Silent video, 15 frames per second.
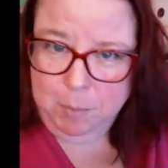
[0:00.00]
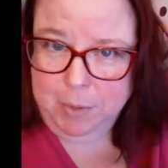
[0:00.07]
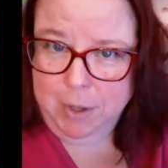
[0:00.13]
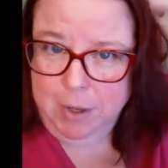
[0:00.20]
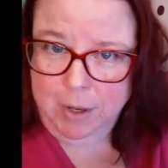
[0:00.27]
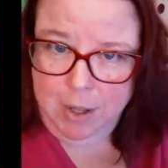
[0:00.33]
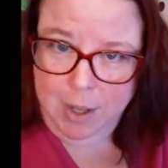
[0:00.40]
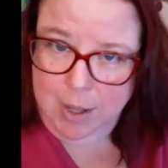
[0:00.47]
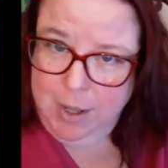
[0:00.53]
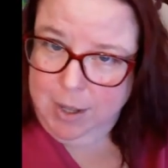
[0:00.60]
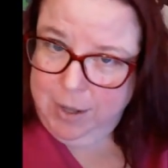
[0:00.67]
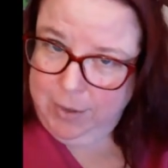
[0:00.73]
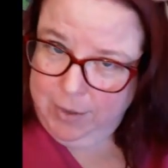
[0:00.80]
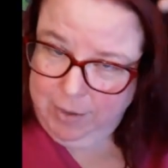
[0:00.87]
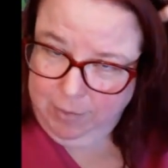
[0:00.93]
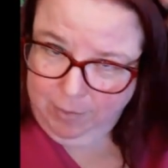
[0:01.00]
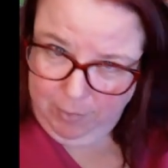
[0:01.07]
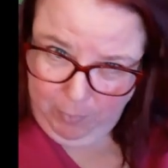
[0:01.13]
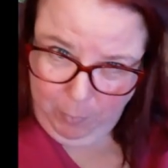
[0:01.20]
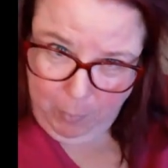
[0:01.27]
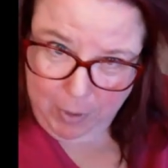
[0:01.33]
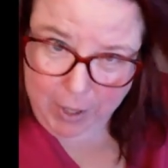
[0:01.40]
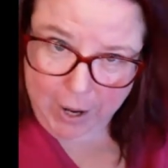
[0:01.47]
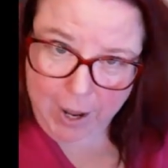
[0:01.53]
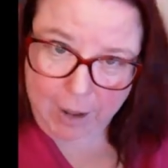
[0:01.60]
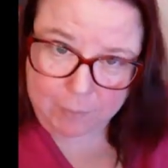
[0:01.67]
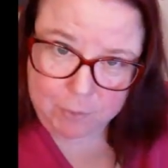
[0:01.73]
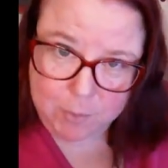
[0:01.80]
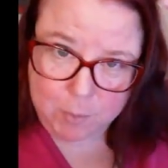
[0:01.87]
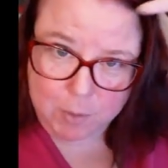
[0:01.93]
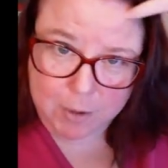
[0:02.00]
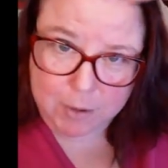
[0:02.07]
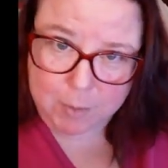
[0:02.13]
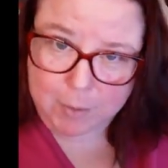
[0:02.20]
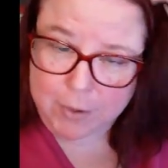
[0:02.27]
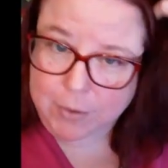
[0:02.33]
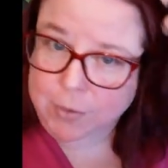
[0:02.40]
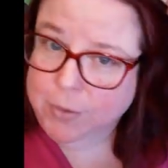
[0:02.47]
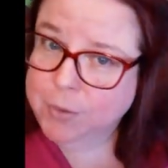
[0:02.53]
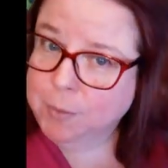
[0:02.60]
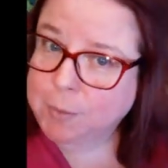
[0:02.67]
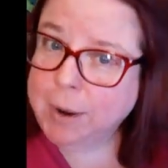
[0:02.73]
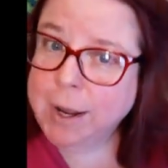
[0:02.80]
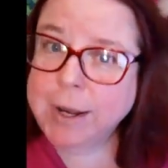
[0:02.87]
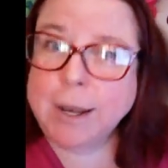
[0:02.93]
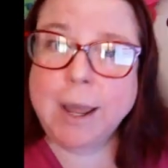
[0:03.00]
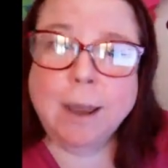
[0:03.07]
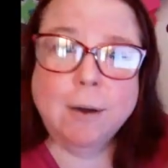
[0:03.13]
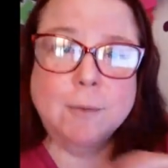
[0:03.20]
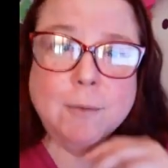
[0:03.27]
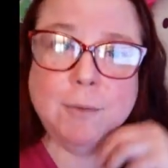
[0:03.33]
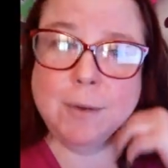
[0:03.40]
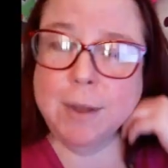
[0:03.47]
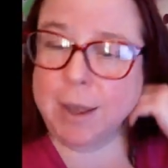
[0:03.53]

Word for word: But this is what I have to work with right now.